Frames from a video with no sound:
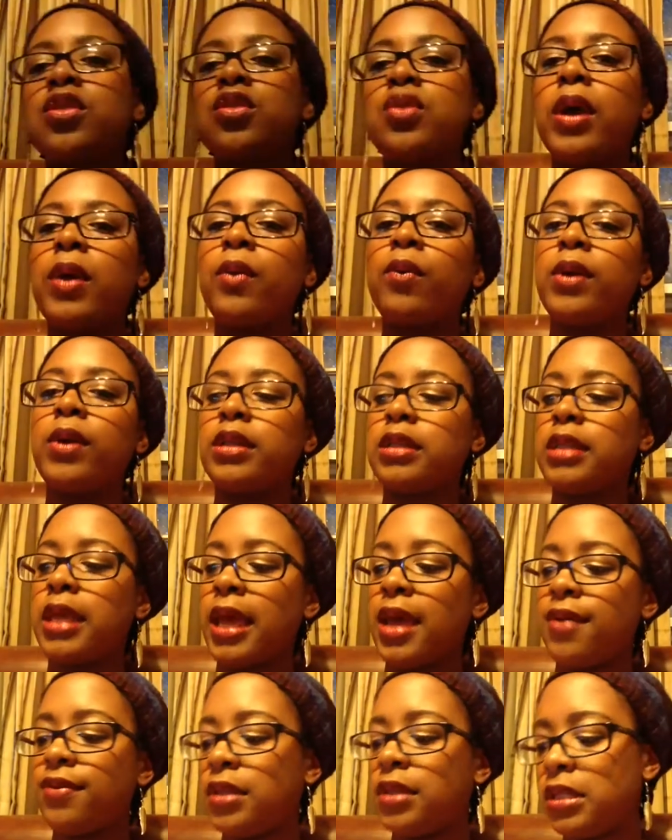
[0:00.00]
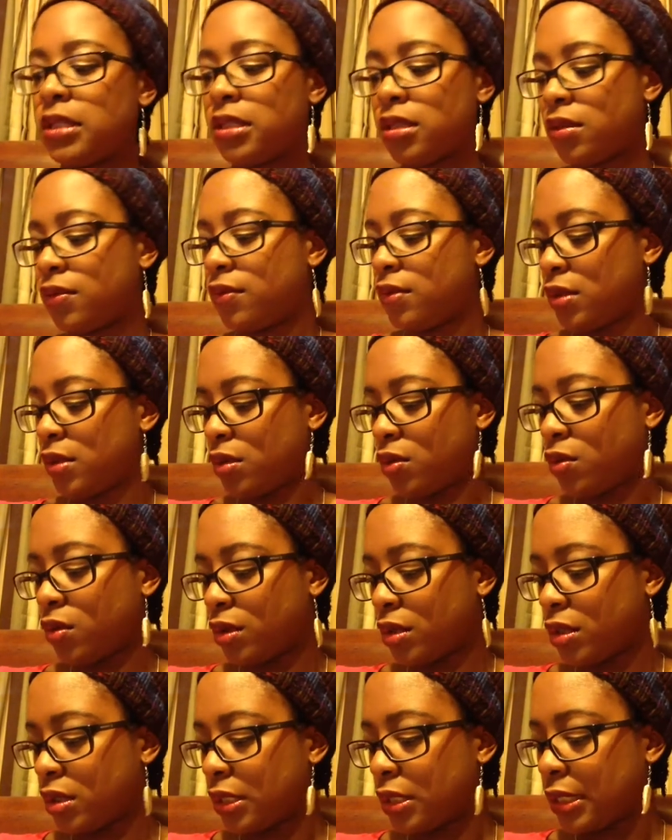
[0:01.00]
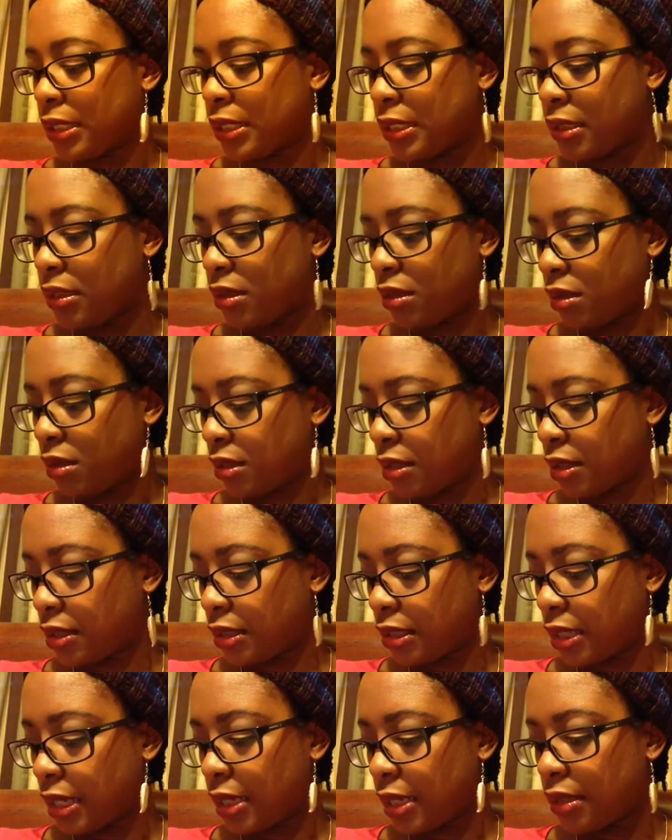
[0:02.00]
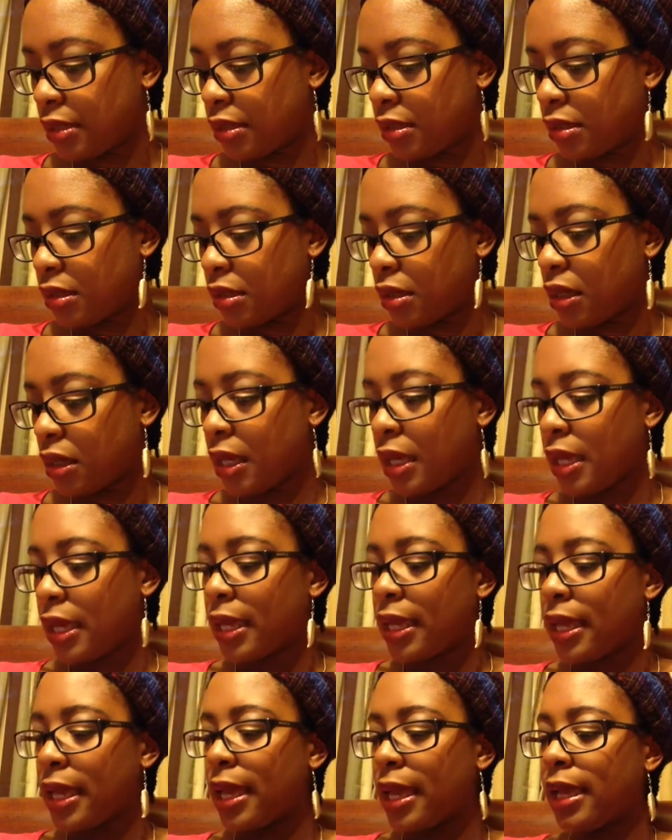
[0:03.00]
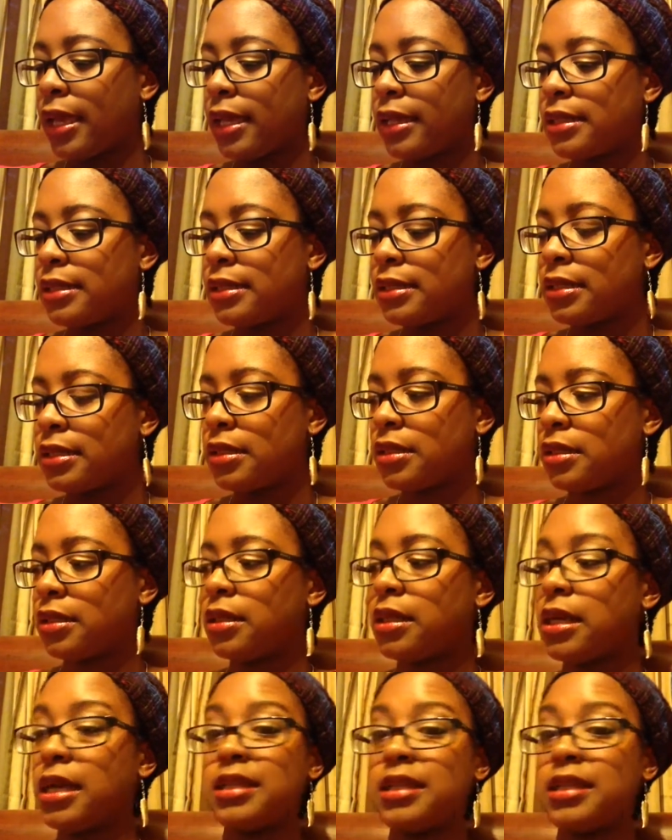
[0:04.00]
So they have a list of the stores to attend, and I